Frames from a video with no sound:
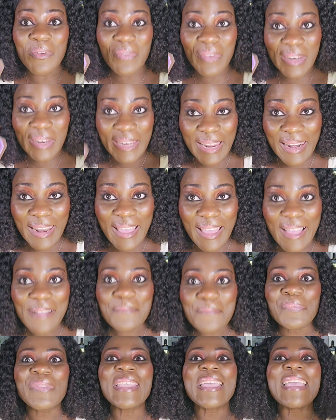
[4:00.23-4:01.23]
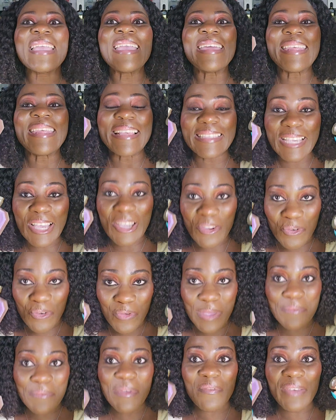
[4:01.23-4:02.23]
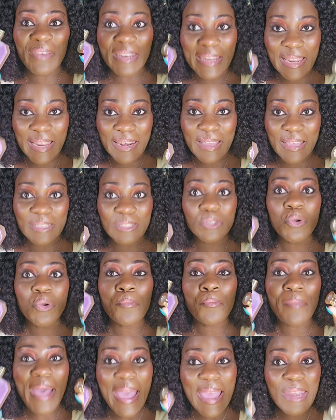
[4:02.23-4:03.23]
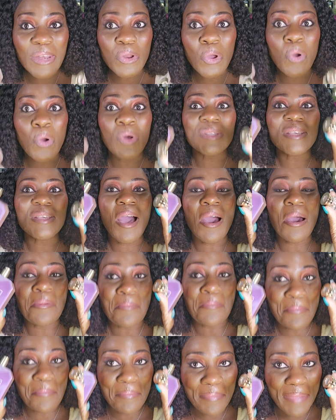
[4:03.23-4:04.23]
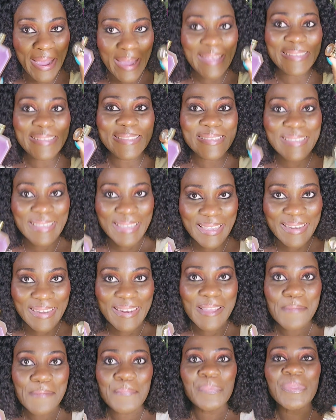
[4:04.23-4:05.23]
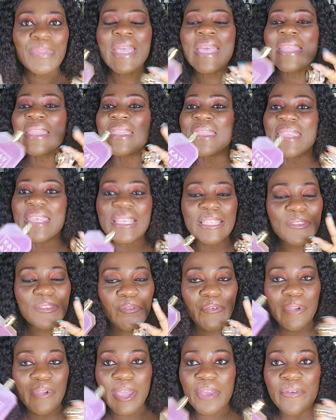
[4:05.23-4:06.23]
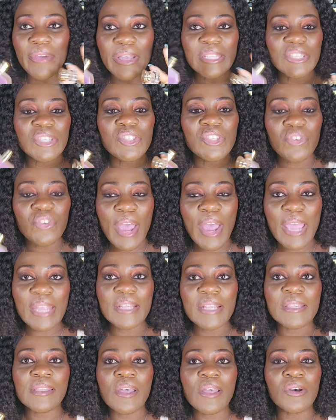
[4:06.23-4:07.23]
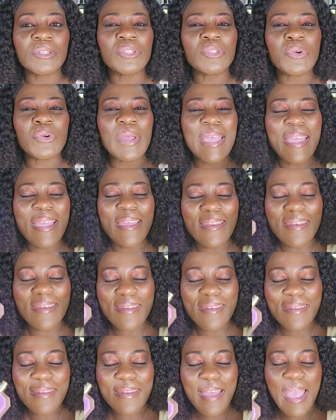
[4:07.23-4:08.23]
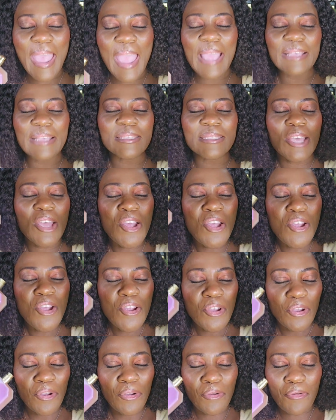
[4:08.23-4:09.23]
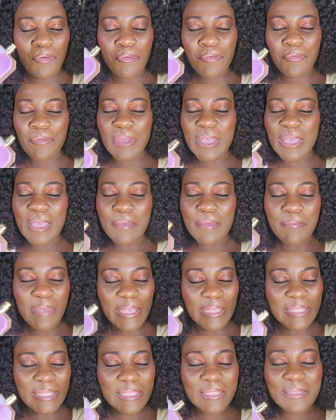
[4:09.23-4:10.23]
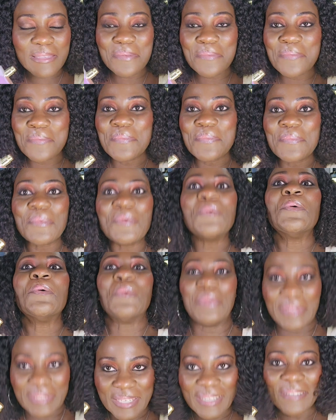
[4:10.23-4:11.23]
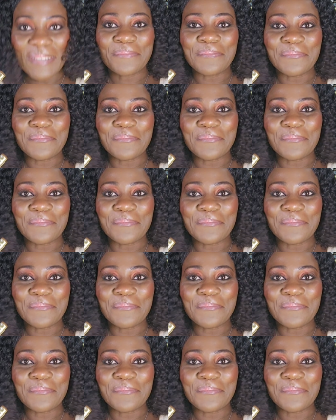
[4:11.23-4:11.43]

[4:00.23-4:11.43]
vanilla. It is a creamy vanilla. To my nose, on my skin, this fragrance dries down to a nice, creamy, smooth